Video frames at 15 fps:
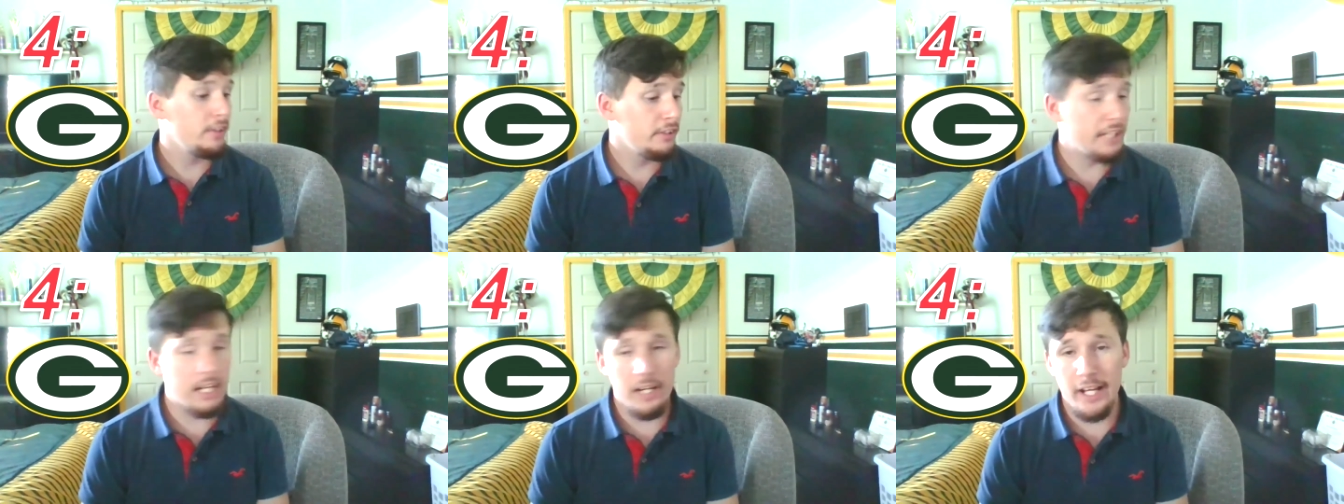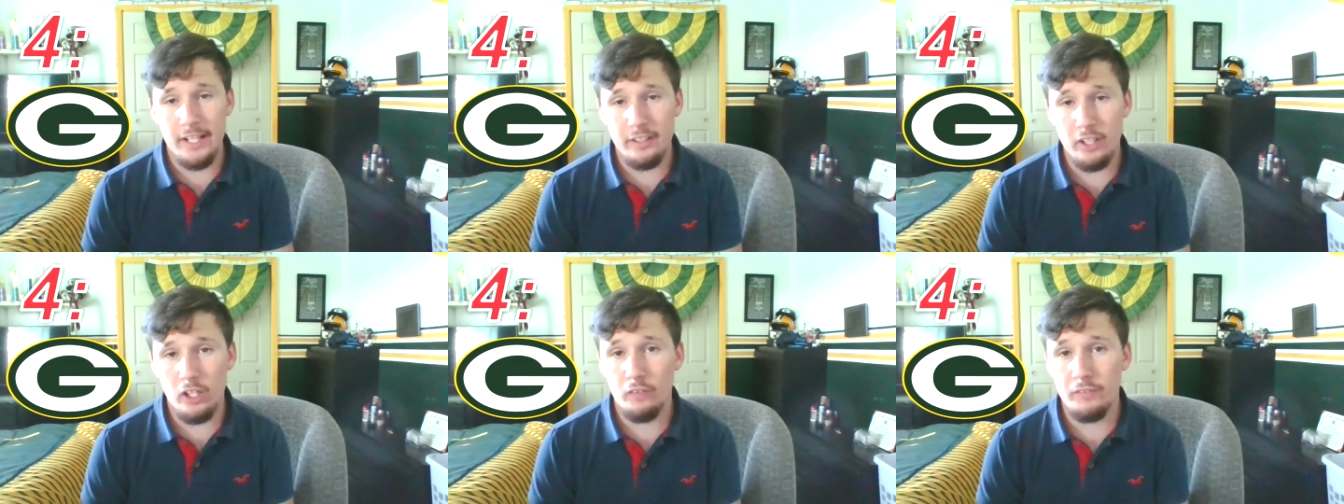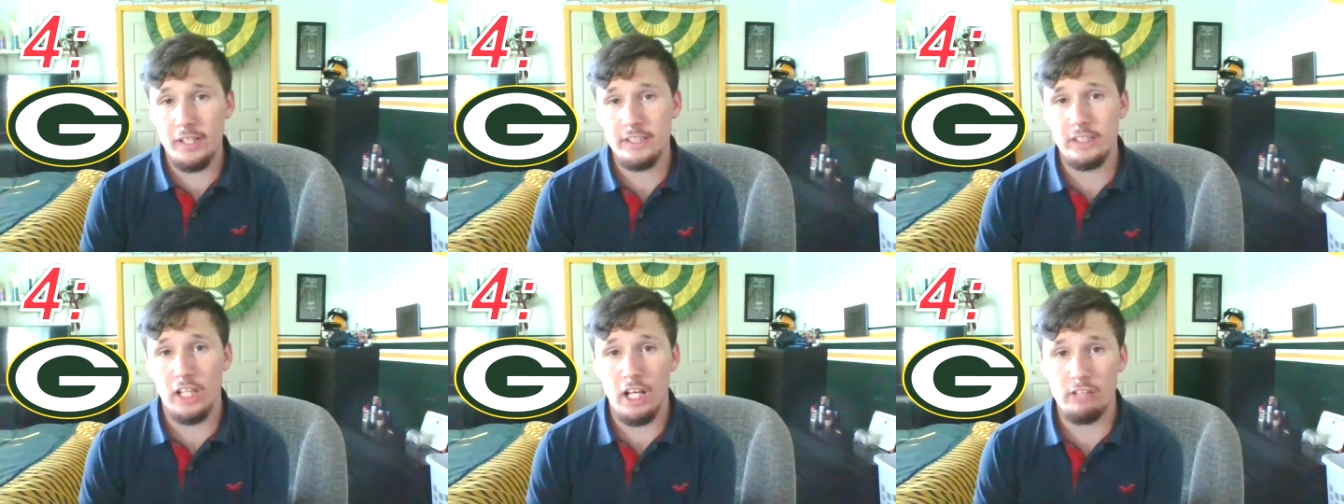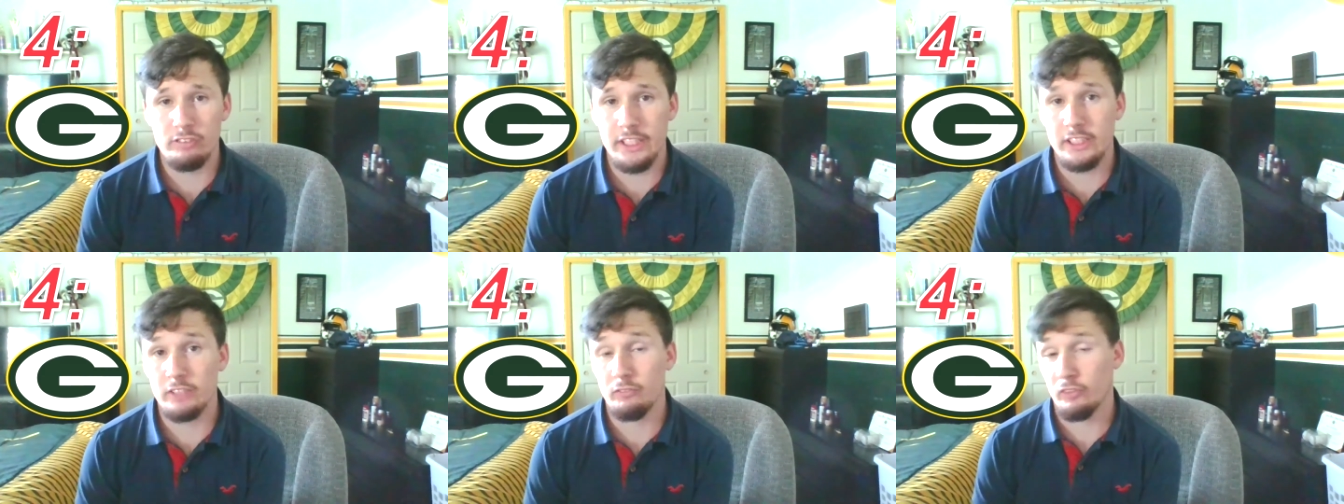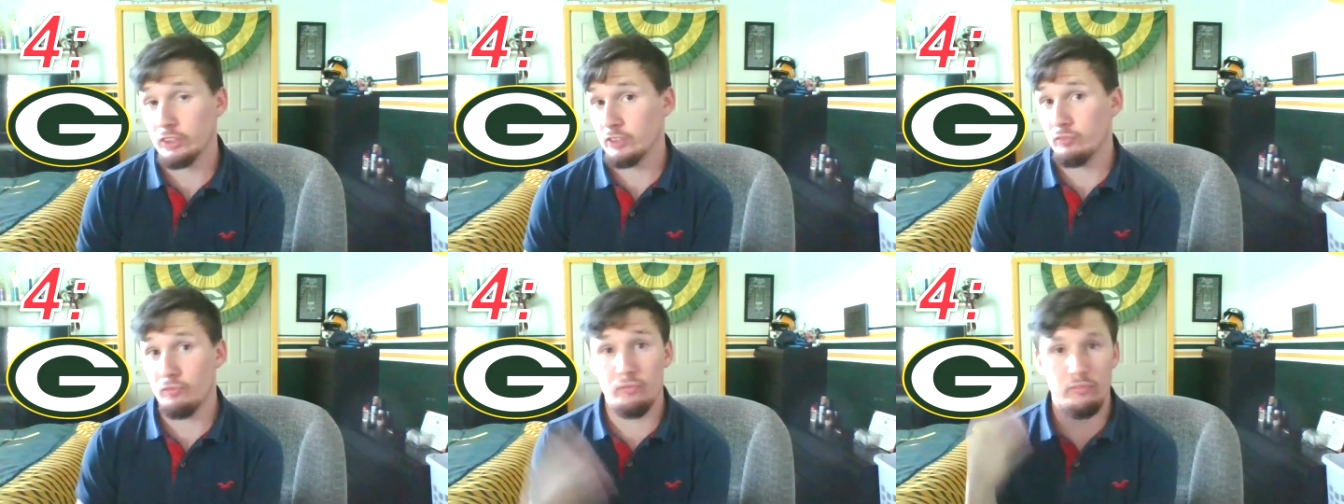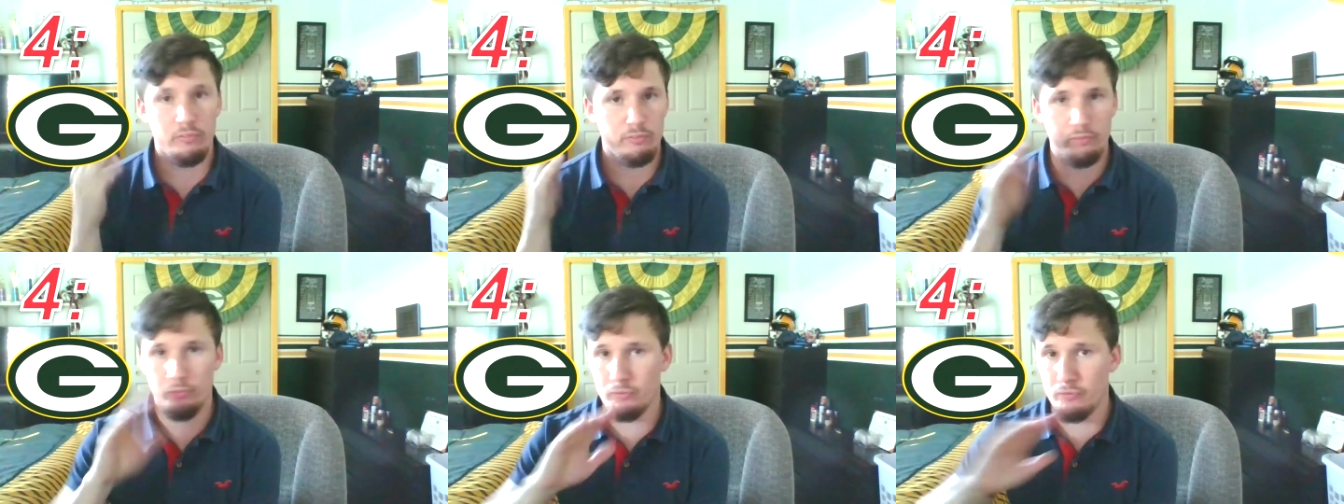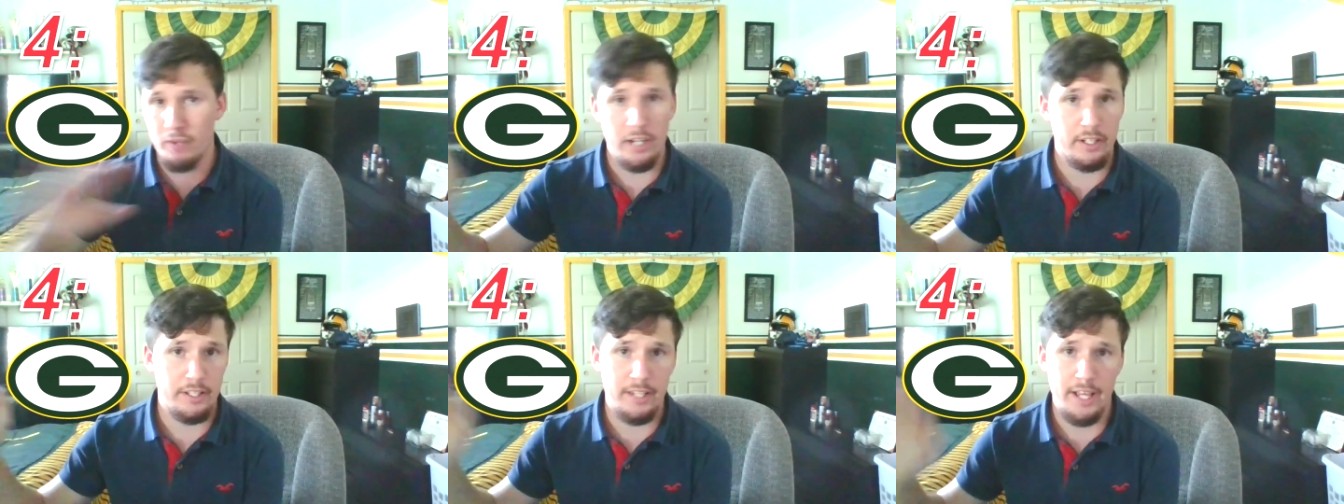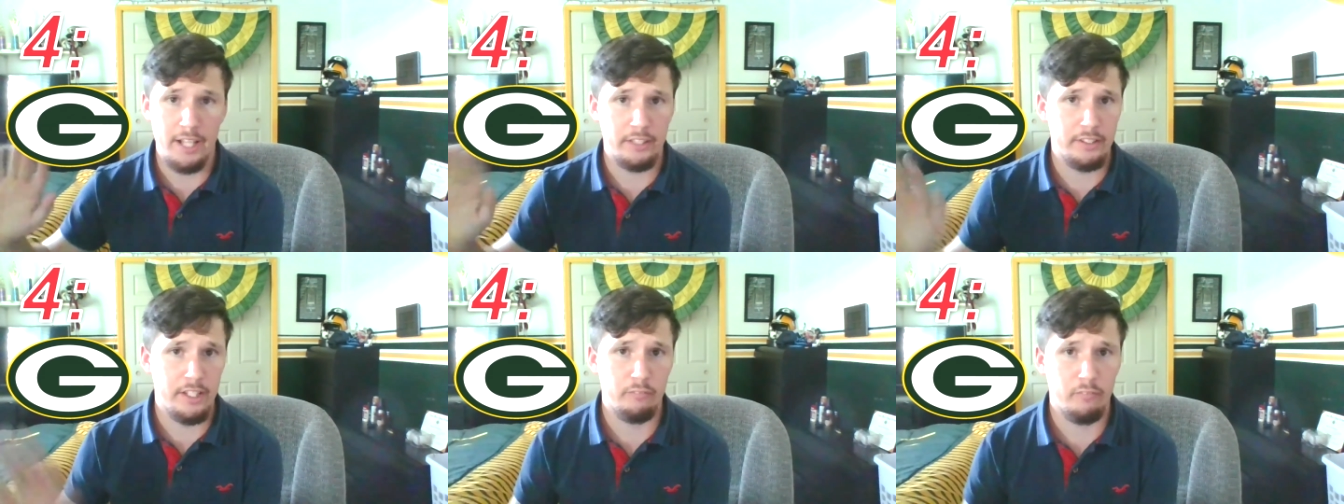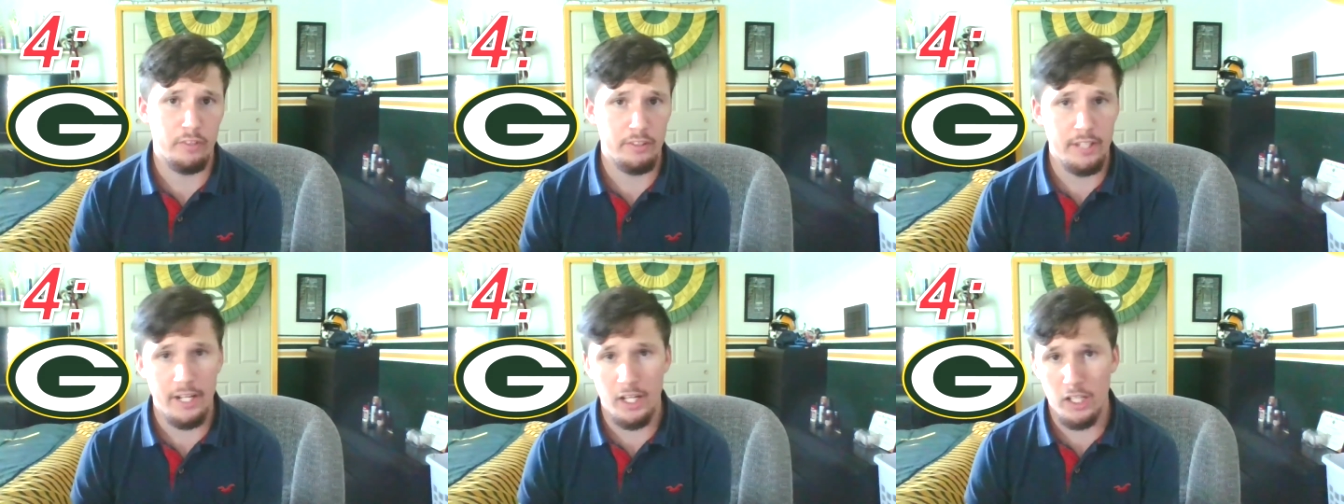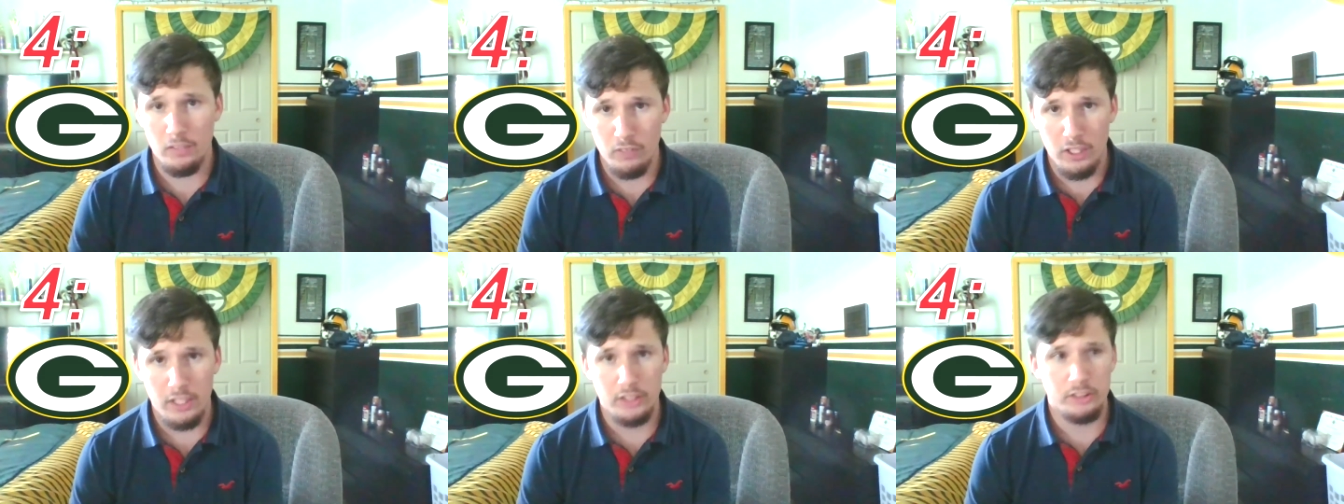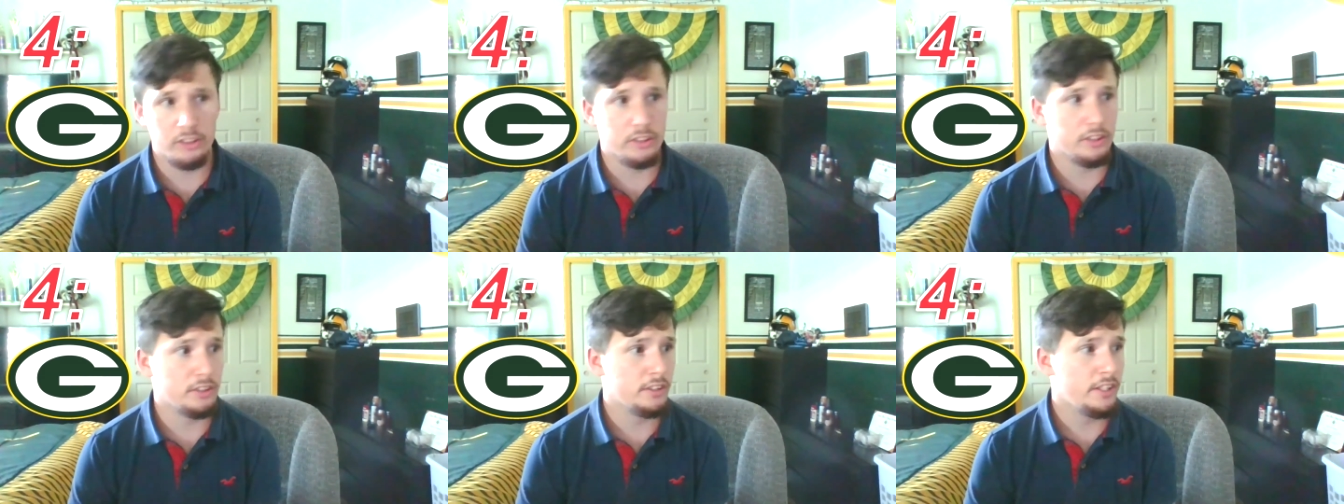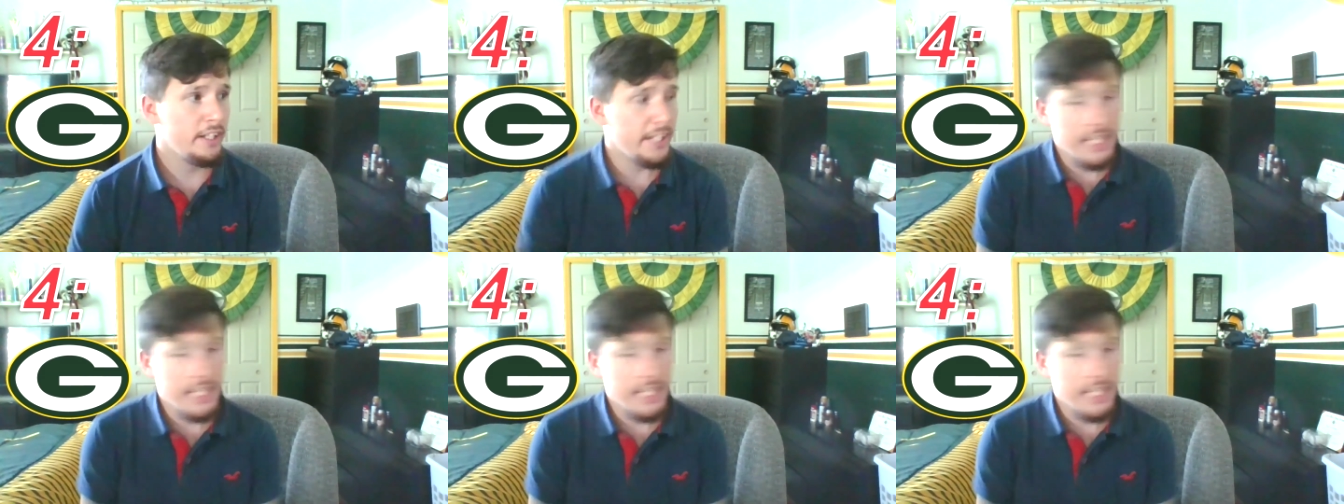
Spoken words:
Now, I know this offseason was very hectic with Aaron Rodgers.